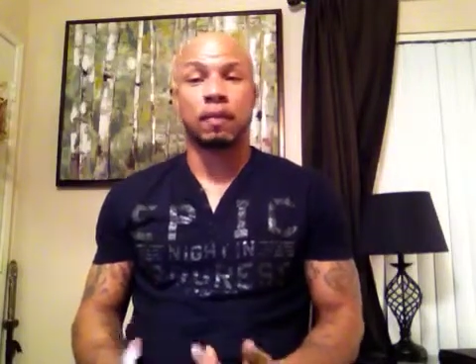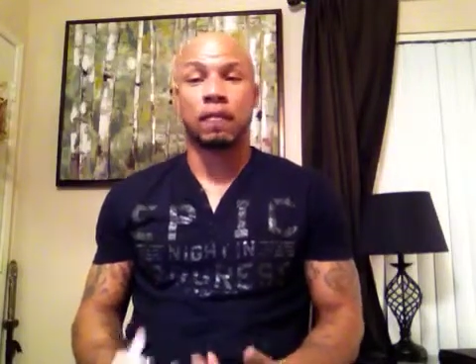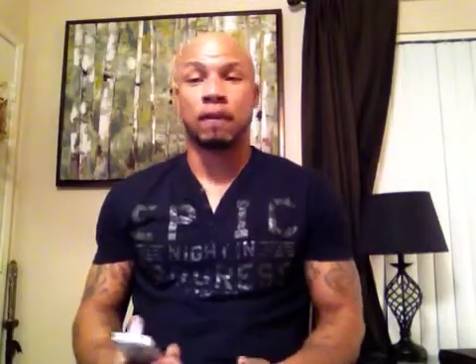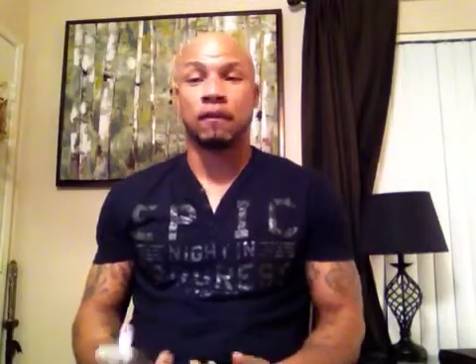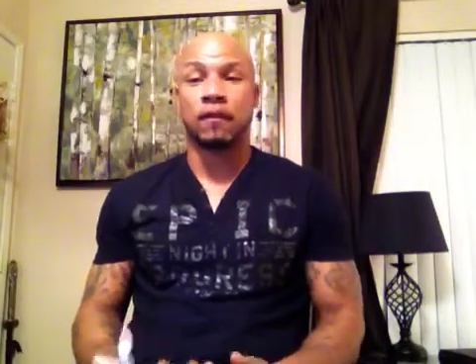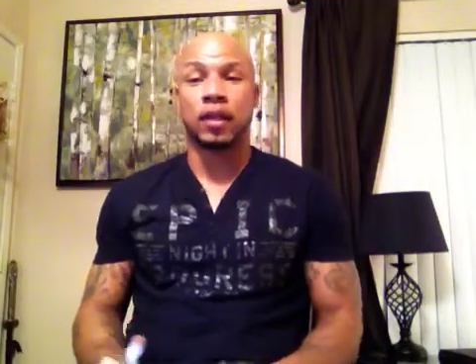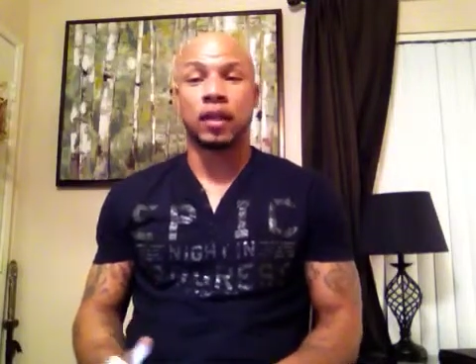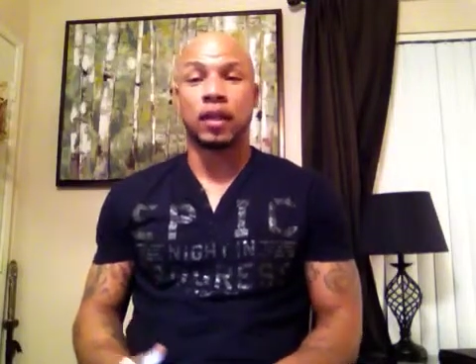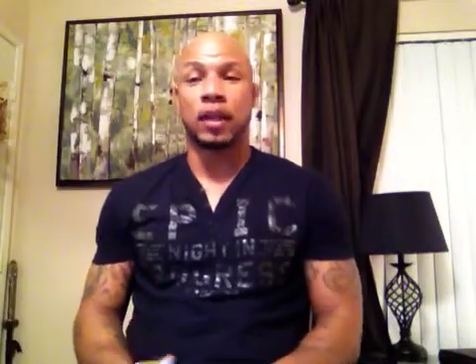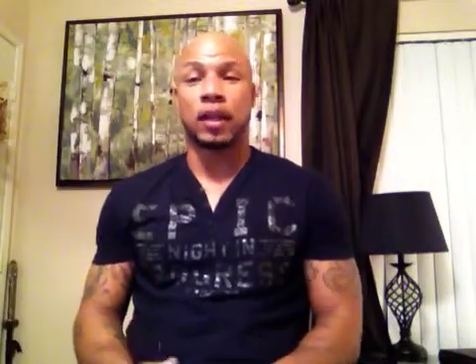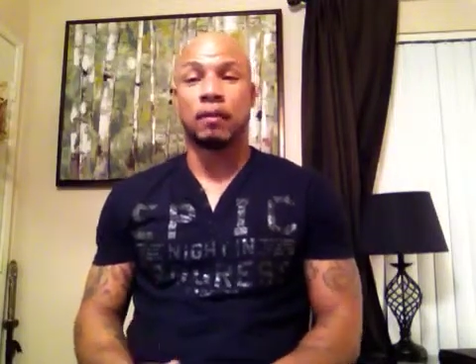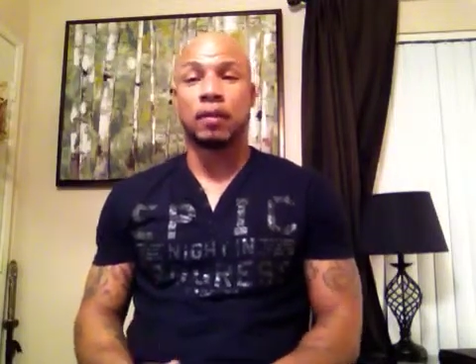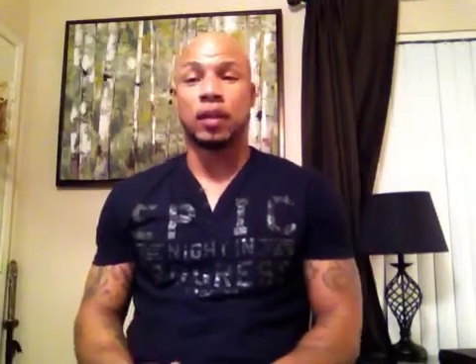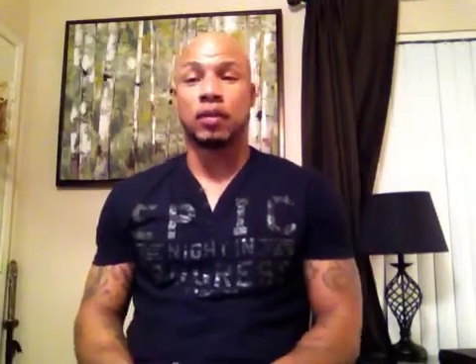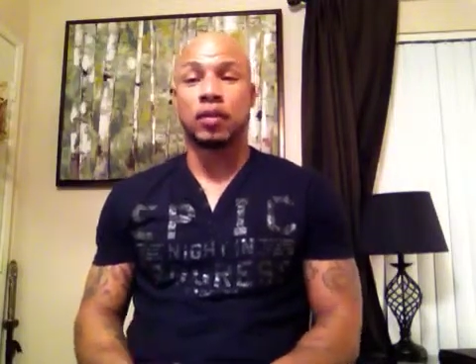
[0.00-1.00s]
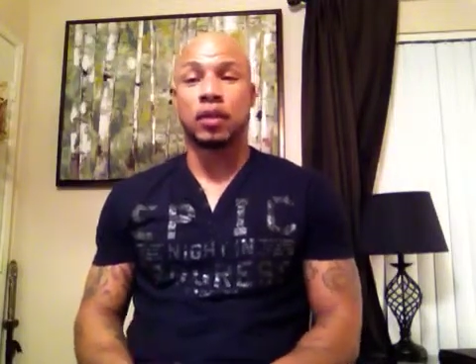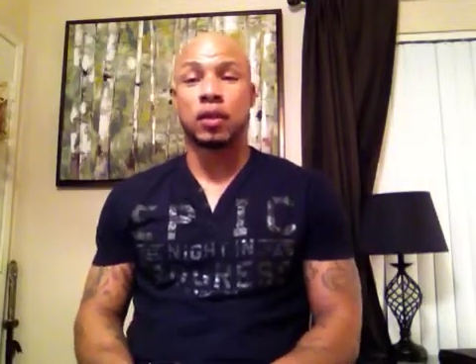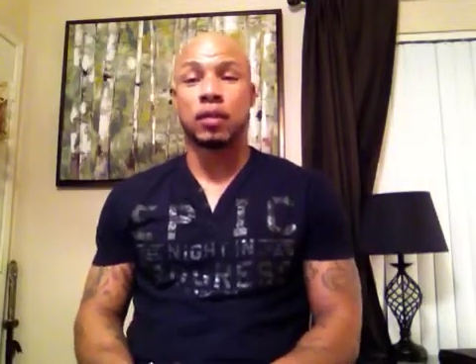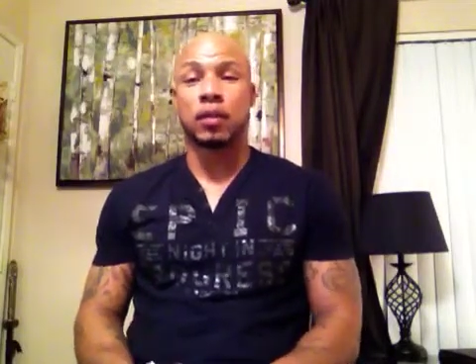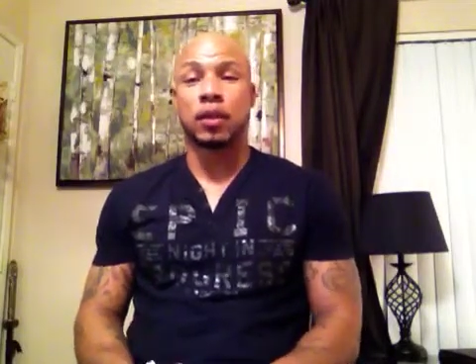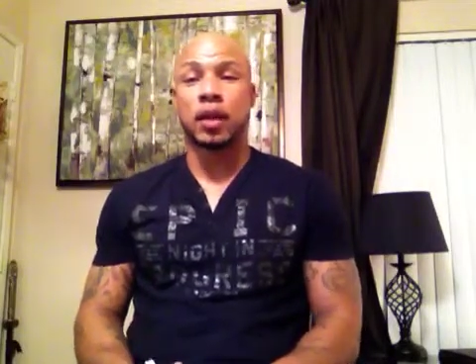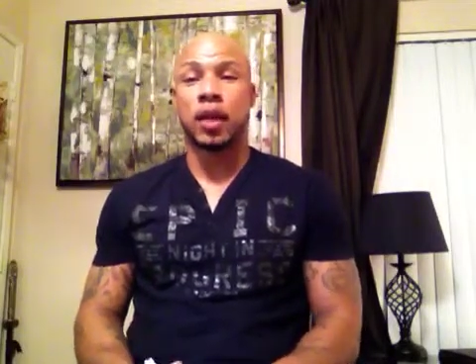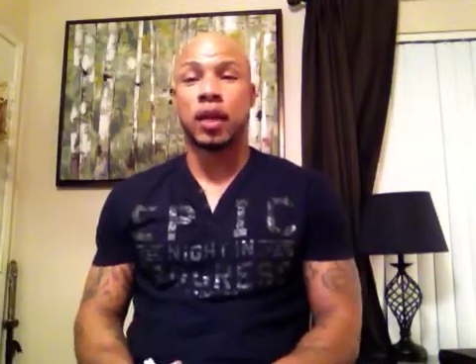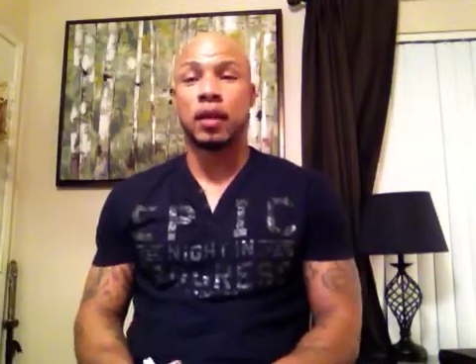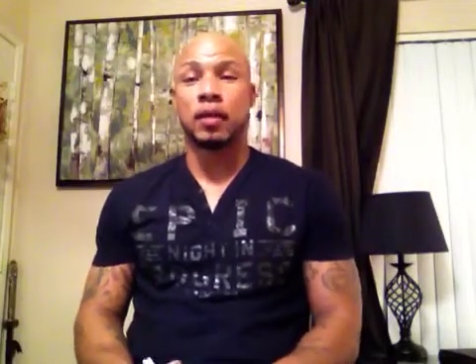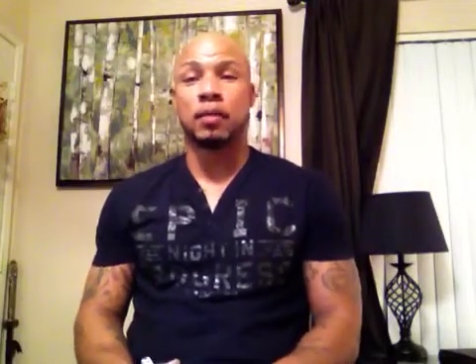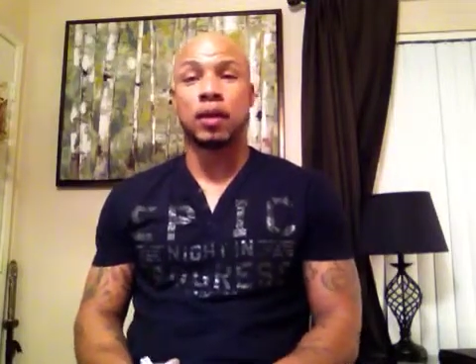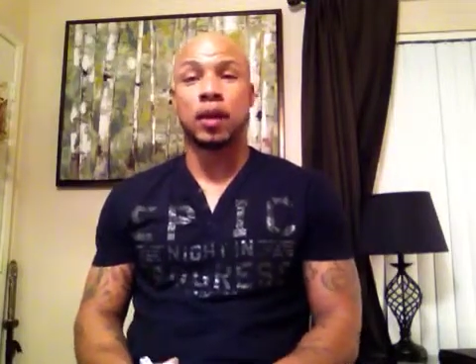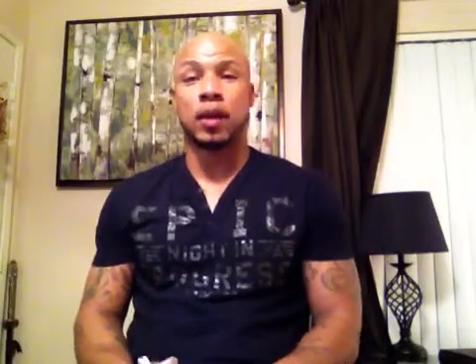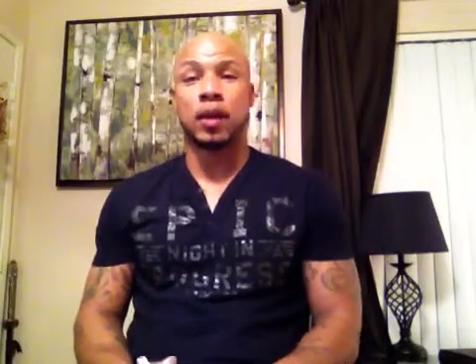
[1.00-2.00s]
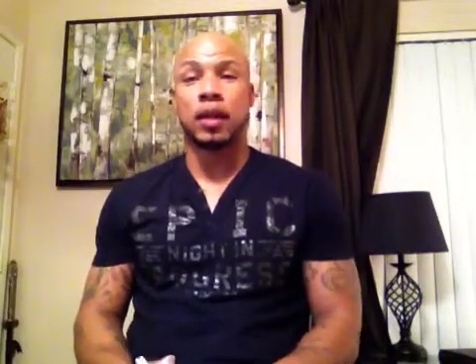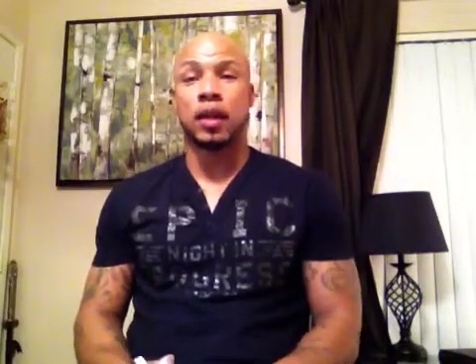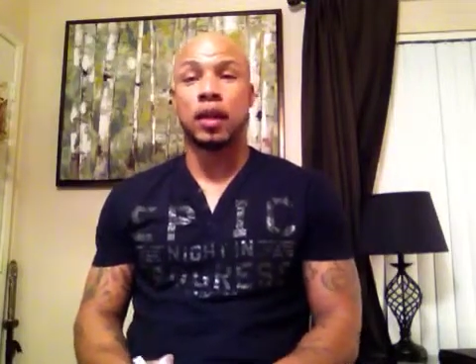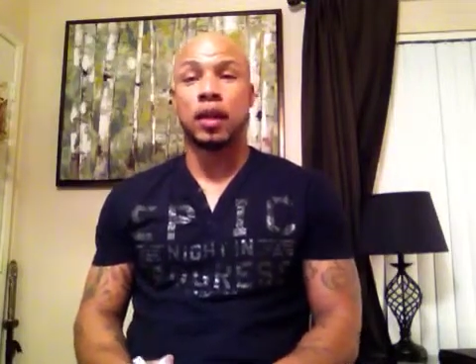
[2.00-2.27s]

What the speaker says: feeling not being reciprocated, but,